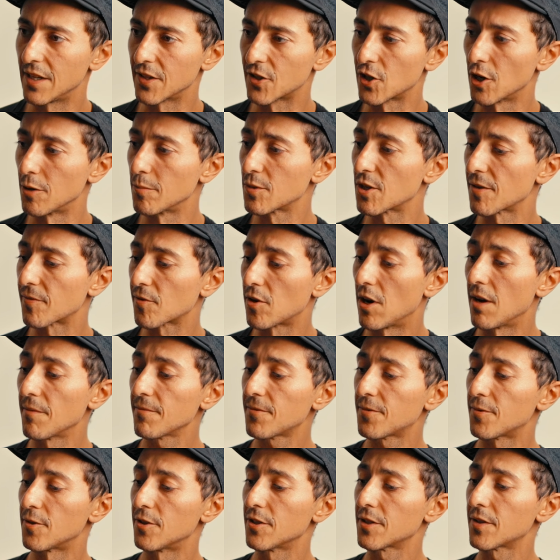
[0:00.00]
In terms of
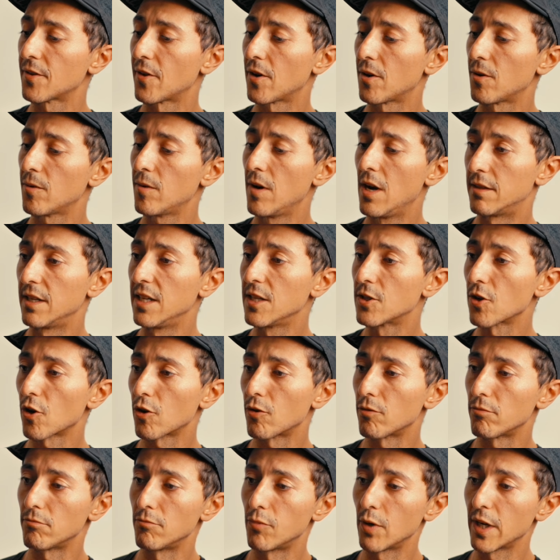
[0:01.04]
comfort though, these
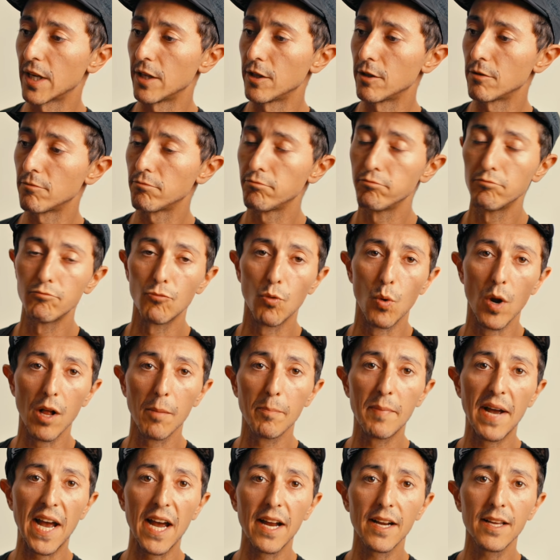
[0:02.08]
are really well
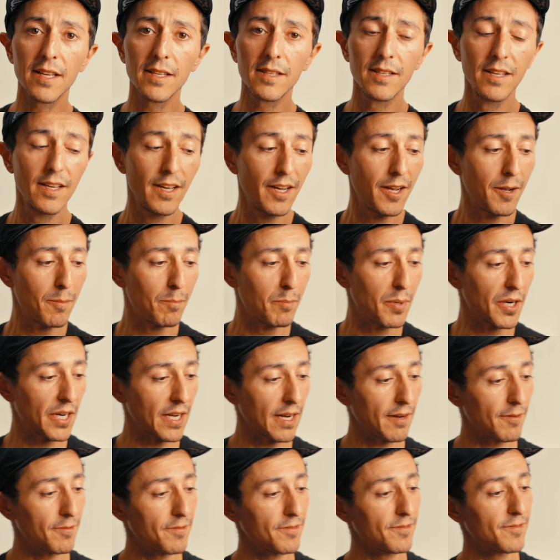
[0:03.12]
padded, but
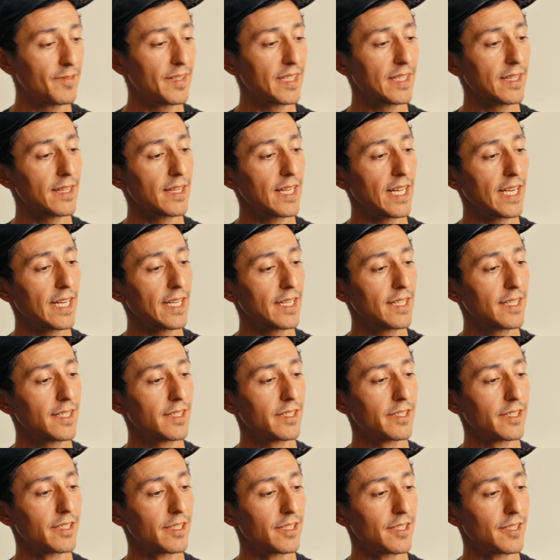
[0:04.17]
I feel like
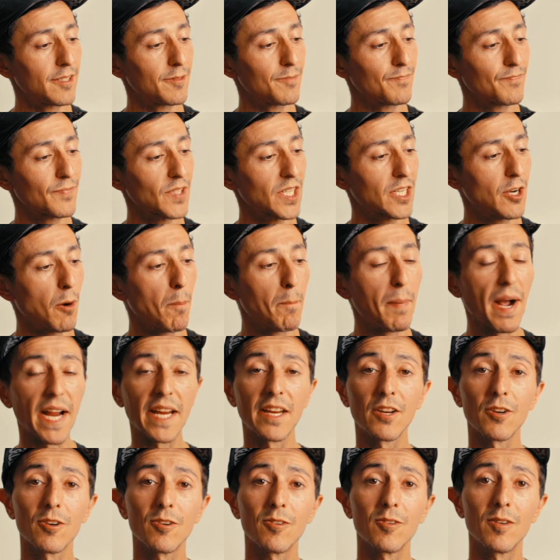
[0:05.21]
the
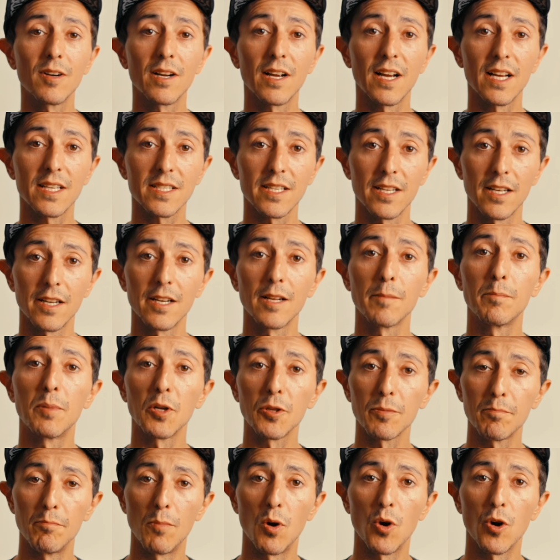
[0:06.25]
Compagnon has a little bit
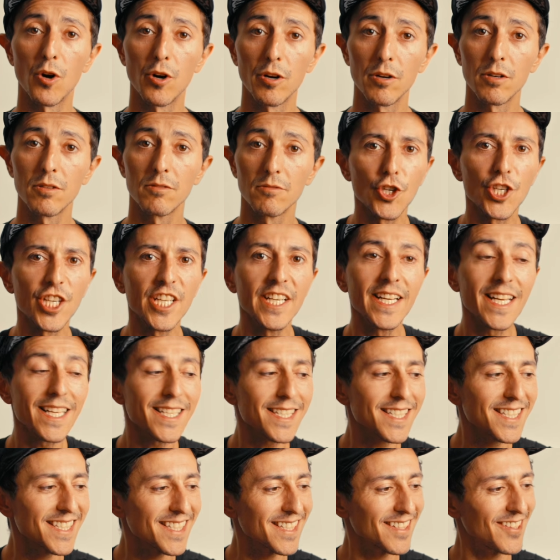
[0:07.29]
more
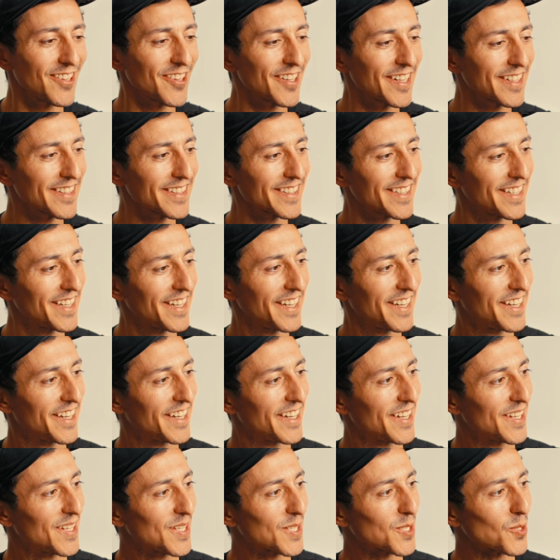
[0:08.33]
cushiness on it.
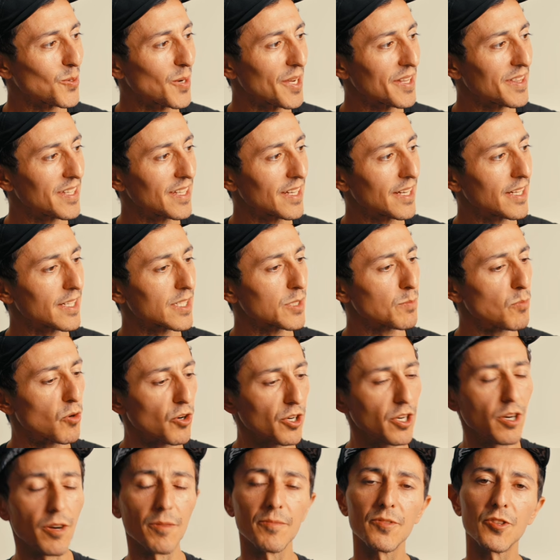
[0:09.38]
So I think it's more
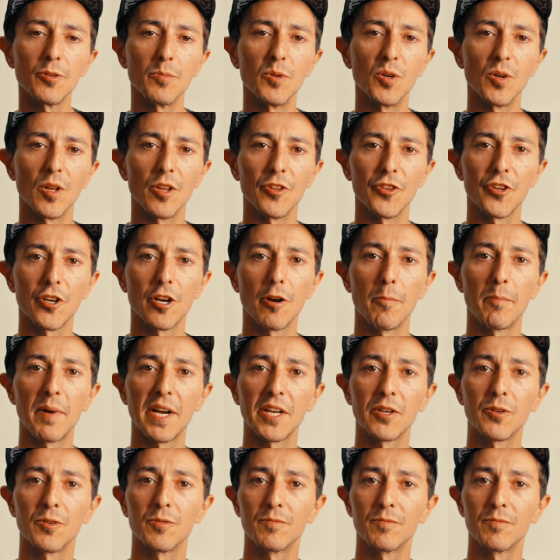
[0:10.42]
comfortable on the Compagnon.